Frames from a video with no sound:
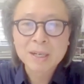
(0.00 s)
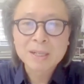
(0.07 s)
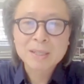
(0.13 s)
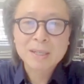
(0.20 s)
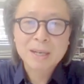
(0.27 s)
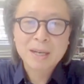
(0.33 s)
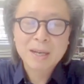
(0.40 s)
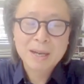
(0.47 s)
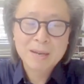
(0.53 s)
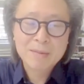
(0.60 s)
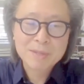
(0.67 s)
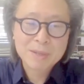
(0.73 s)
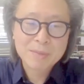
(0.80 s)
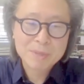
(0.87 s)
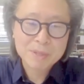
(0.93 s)
They can have
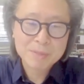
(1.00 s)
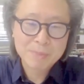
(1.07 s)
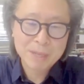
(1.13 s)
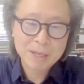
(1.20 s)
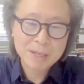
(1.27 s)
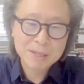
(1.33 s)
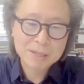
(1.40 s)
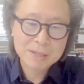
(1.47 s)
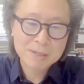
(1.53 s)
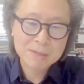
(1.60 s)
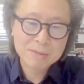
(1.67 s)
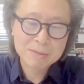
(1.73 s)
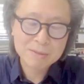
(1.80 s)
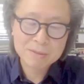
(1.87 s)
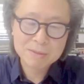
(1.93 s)
some space
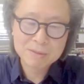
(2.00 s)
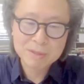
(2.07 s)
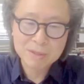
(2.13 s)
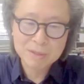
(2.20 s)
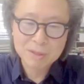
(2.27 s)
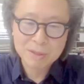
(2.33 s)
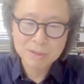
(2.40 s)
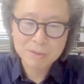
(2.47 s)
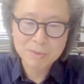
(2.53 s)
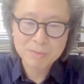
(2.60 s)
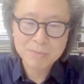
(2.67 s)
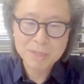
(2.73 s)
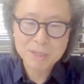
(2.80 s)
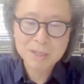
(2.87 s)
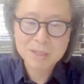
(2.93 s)
to, you know, to
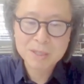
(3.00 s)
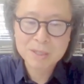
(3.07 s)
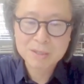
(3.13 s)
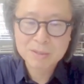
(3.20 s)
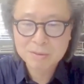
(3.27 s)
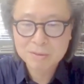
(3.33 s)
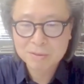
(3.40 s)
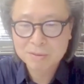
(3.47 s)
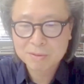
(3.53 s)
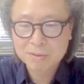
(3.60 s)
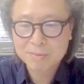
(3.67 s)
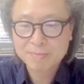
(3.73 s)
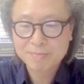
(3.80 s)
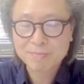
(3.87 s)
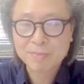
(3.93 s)
meet, to,